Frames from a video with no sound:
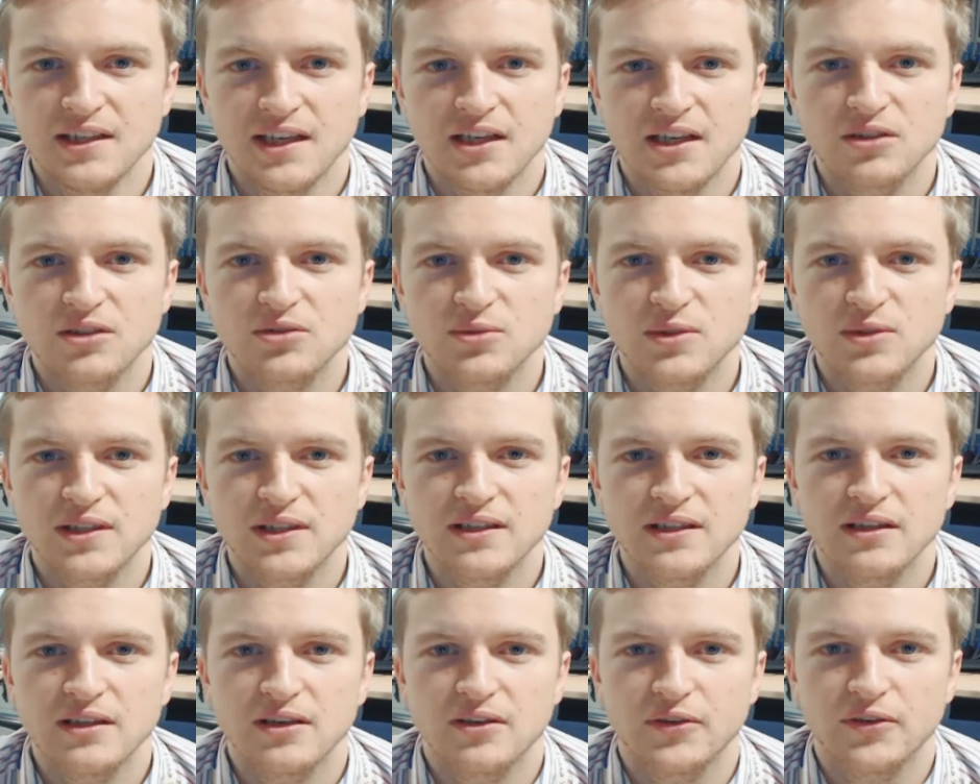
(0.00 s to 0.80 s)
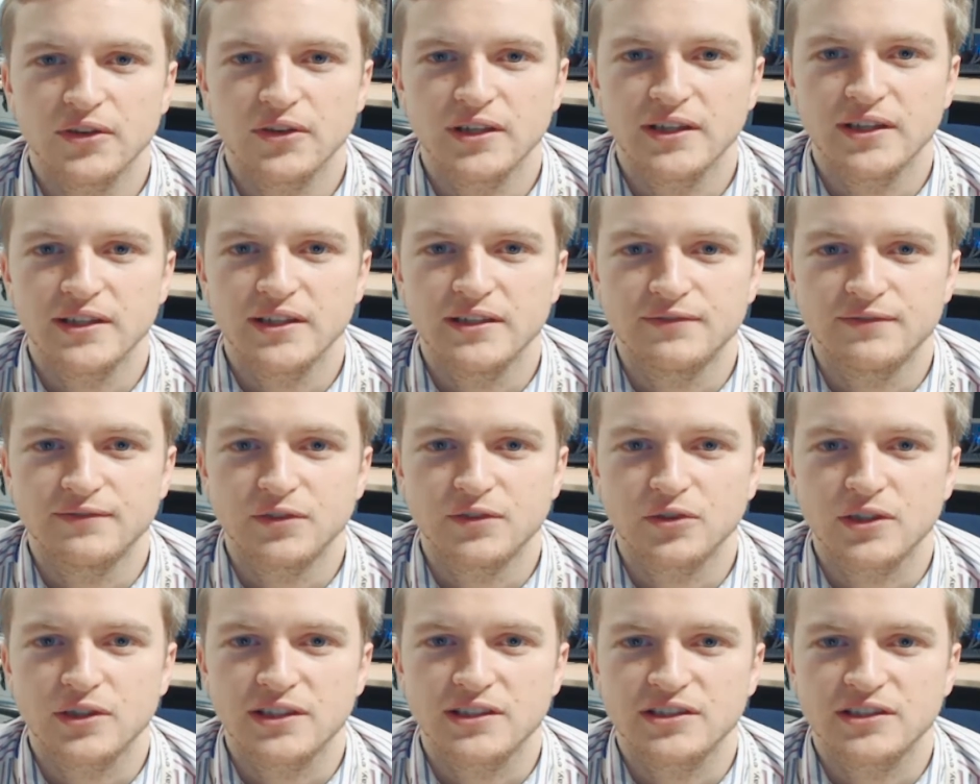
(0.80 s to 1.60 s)
Elsewhere on the
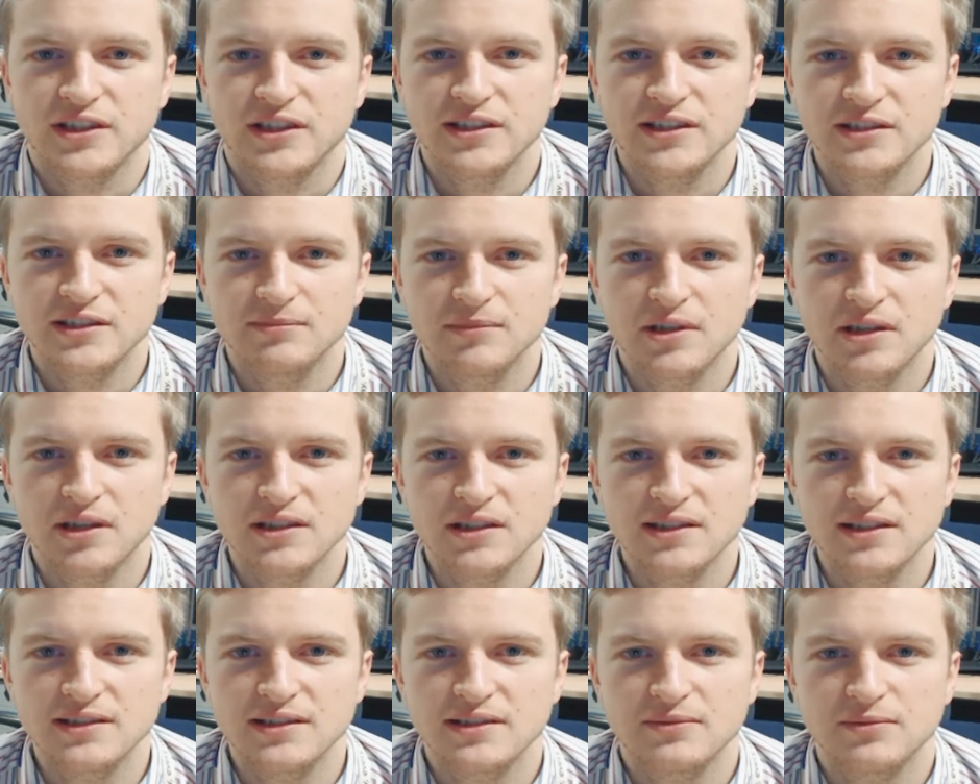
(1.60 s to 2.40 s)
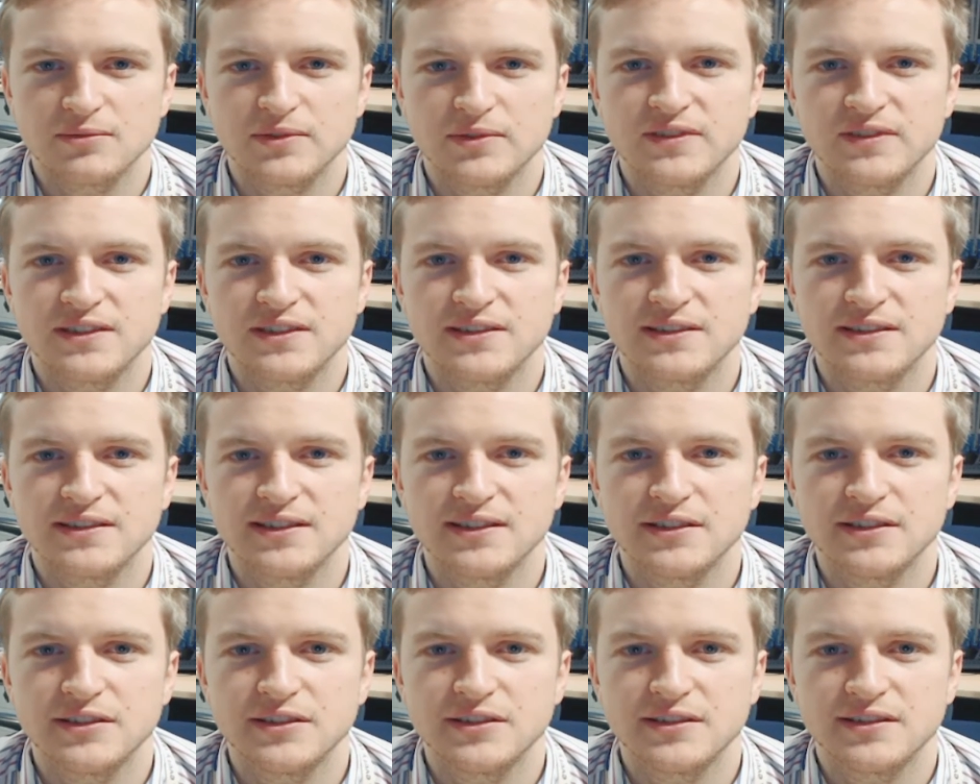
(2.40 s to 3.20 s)
foreign exchange markets, we've
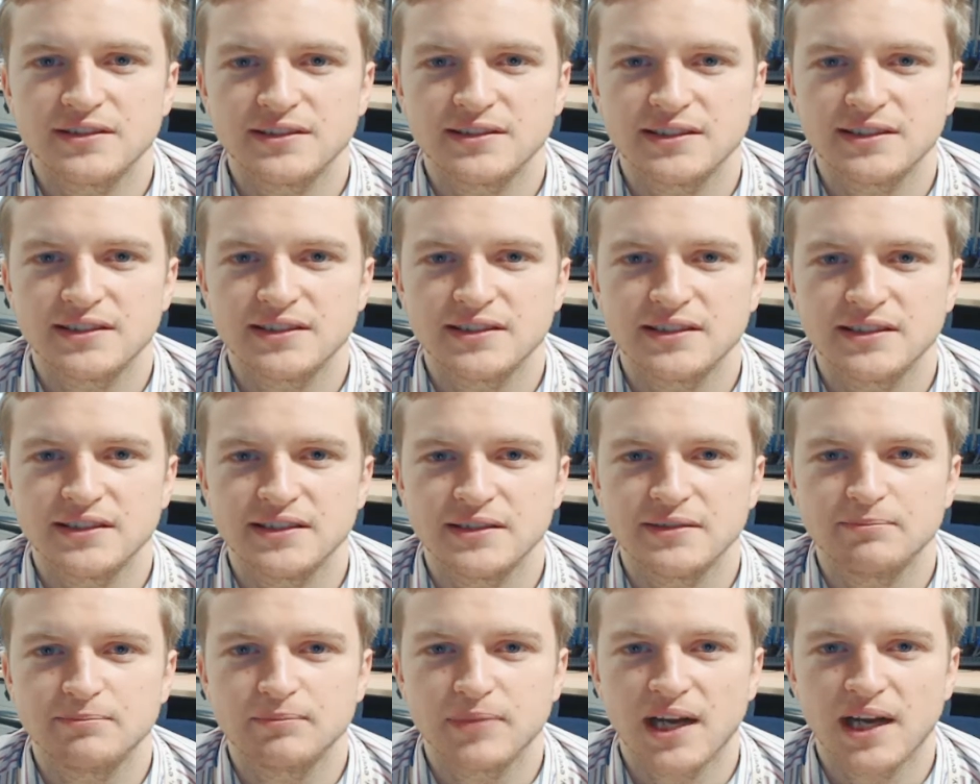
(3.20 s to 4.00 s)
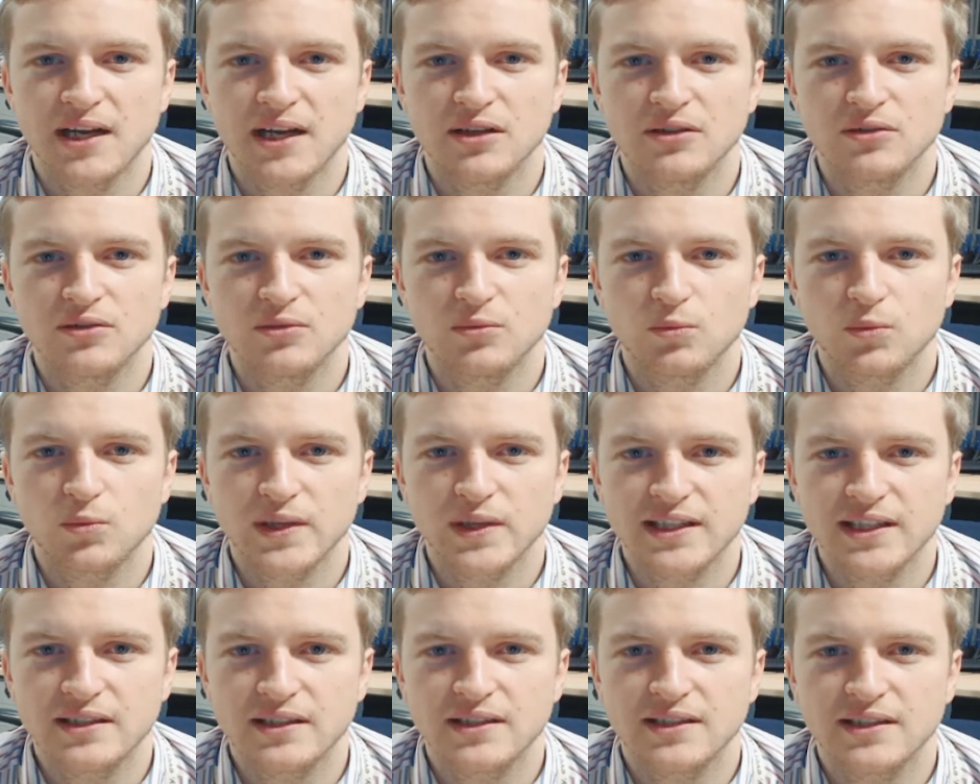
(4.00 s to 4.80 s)
continued to see the pound
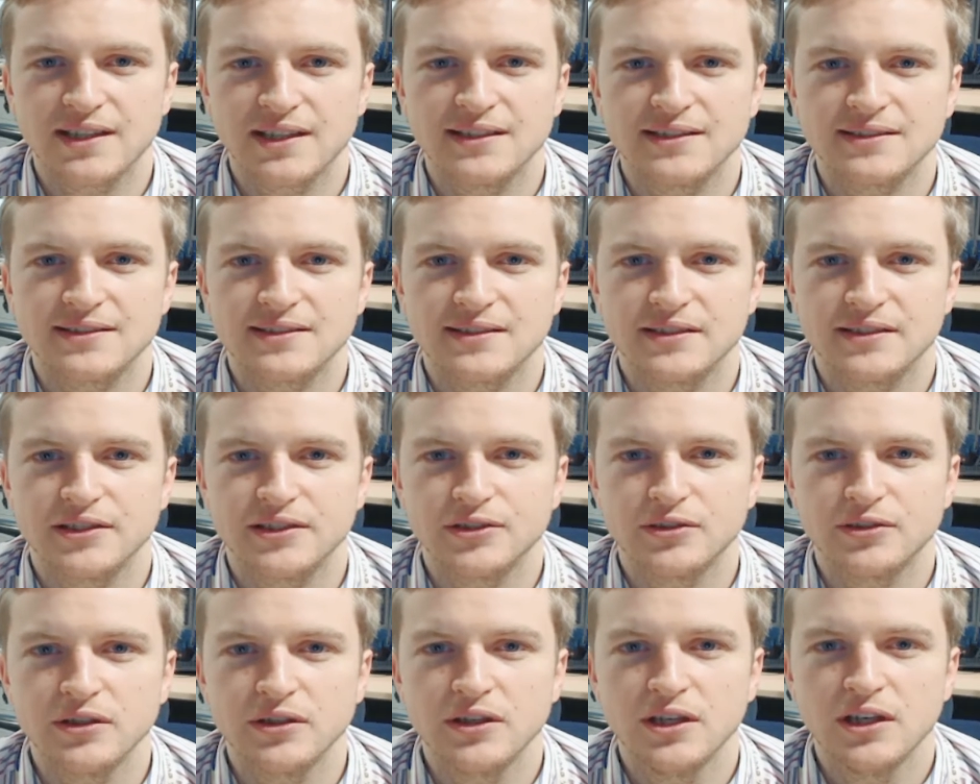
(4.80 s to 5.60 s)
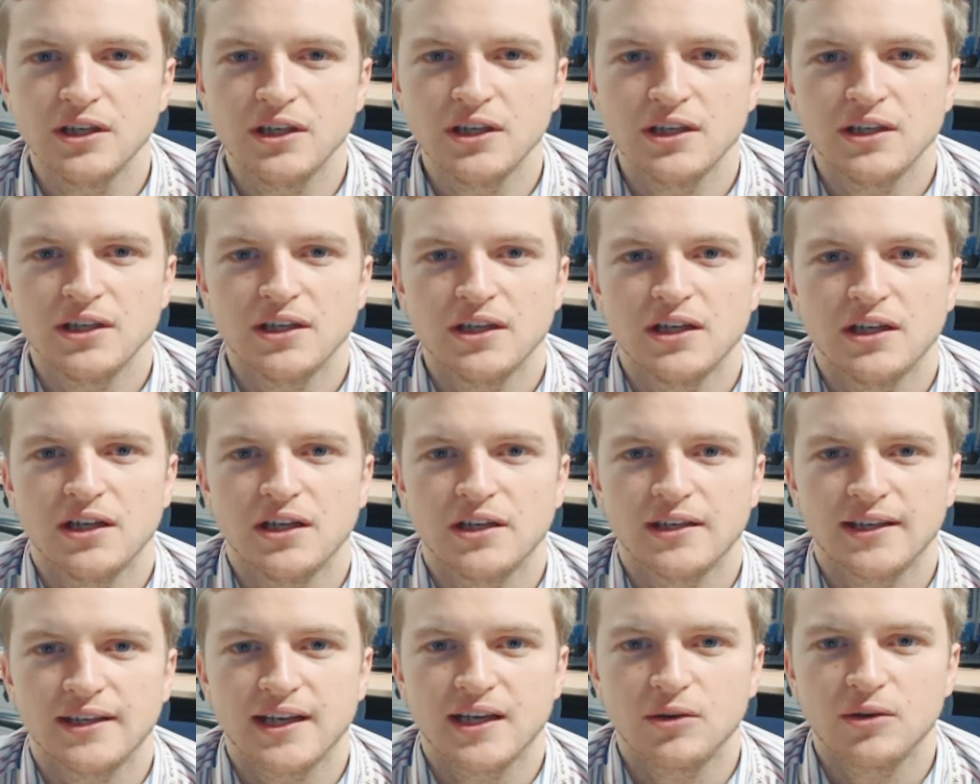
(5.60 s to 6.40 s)
weaken against the euro,
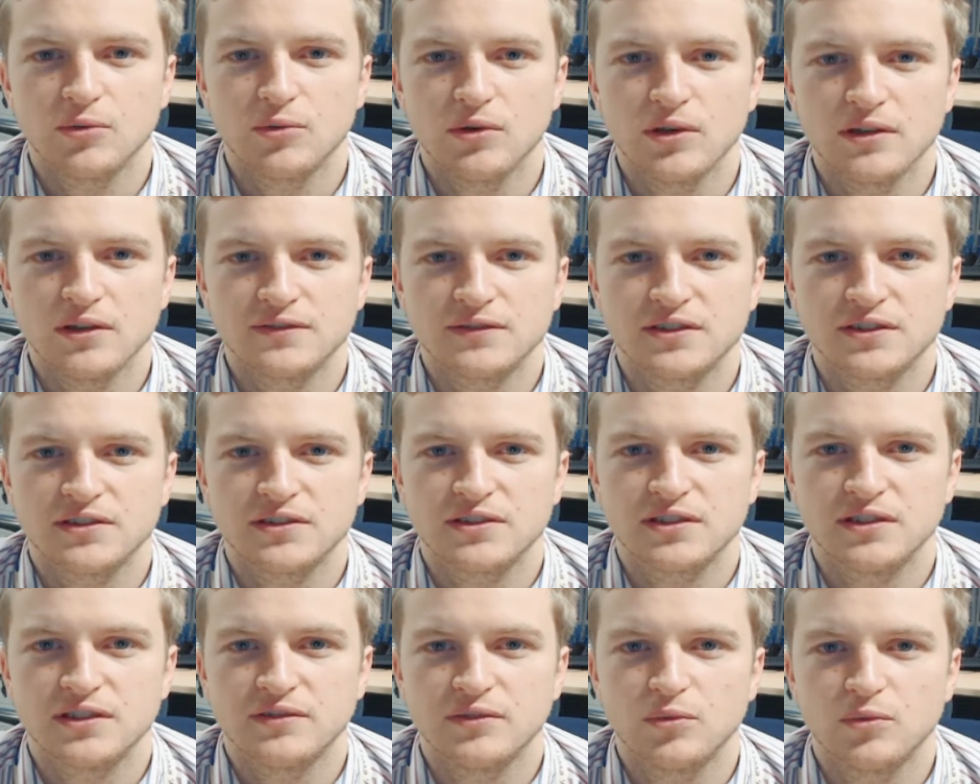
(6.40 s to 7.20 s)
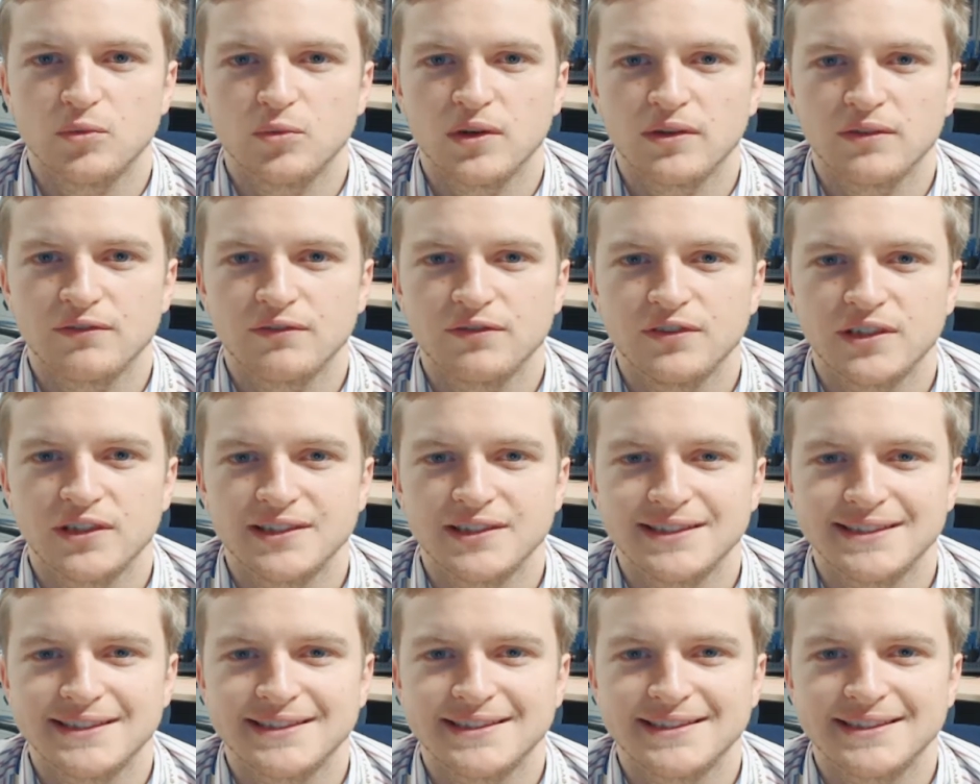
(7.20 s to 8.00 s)
now worth just over
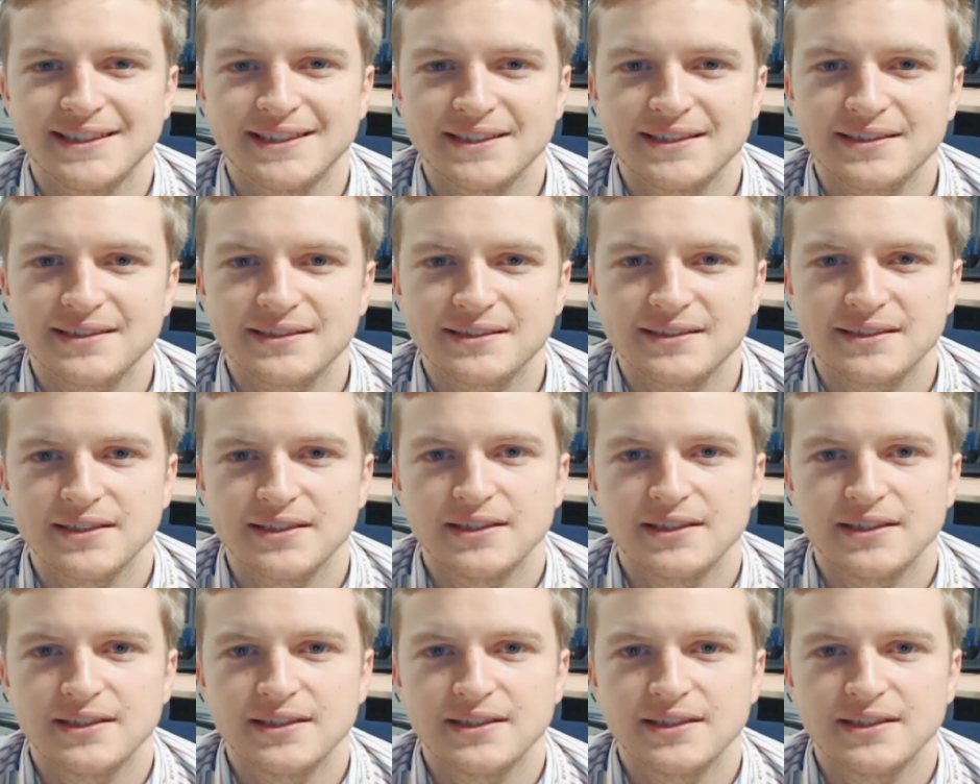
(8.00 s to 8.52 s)
136.